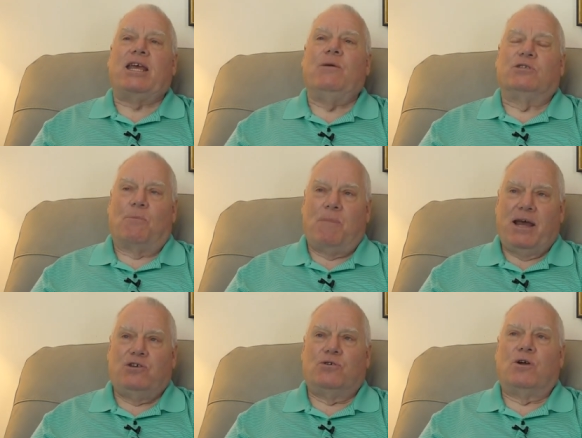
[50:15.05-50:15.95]
He was a
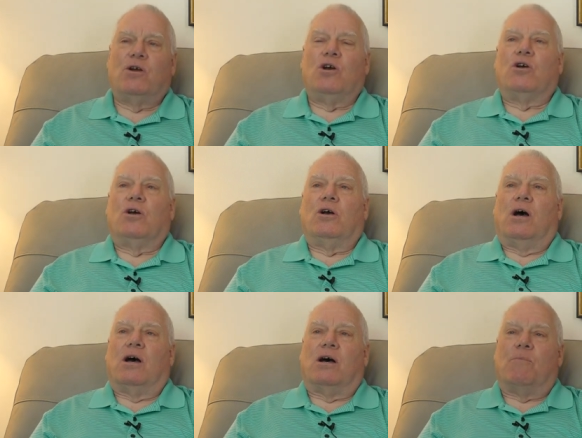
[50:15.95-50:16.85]
major,
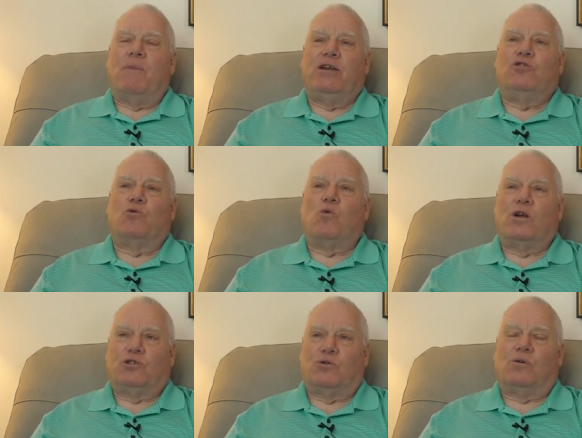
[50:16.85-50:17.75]
uh, Major
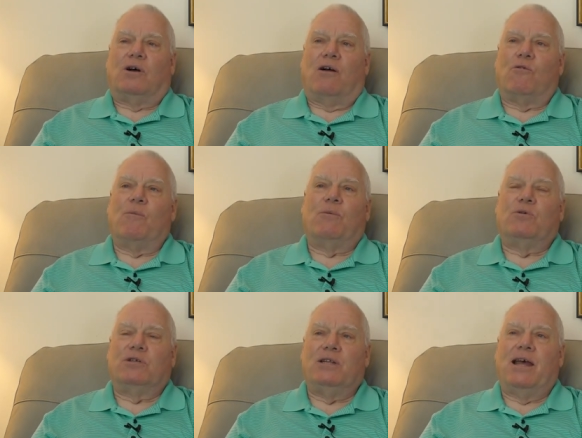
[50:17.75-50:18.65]
Russell. I
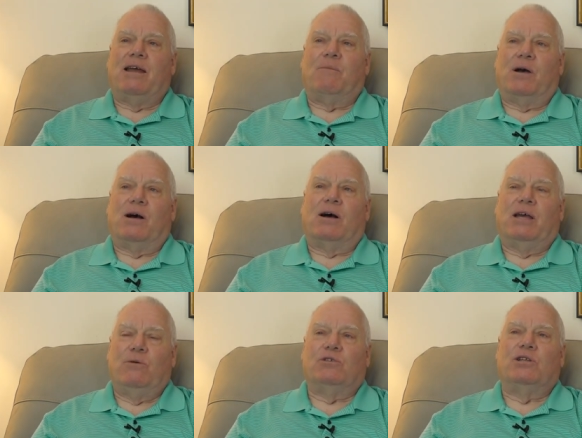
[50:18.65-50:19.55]
remember his name. Uh,
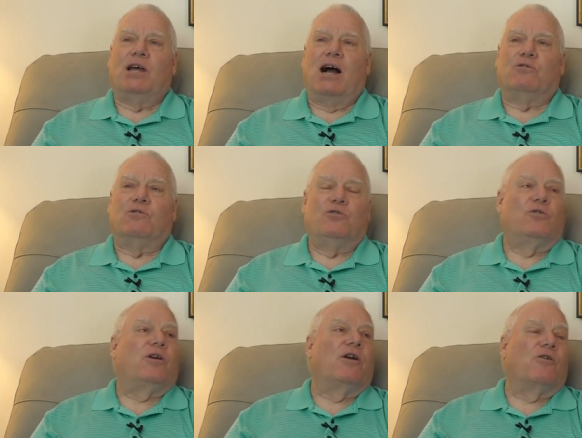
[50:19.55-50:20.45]
he was a doctor that
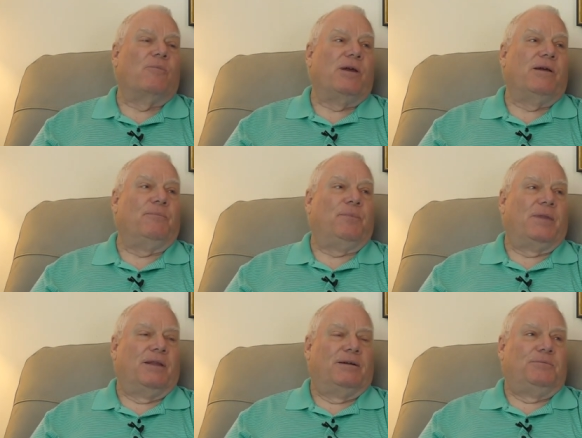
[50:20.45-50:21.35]
took care of me.
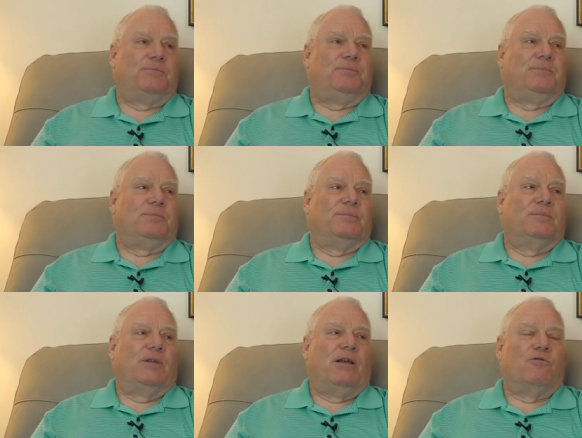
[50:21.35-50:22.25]

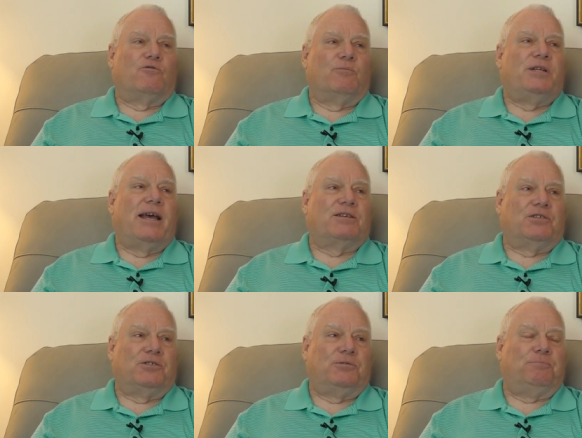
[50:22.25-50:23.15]
He was from
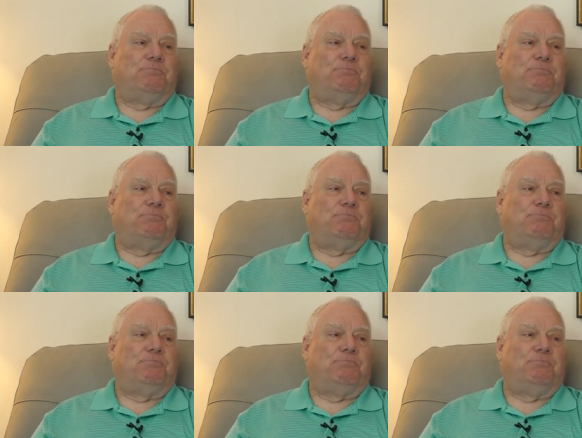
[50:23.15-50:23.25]
Texas.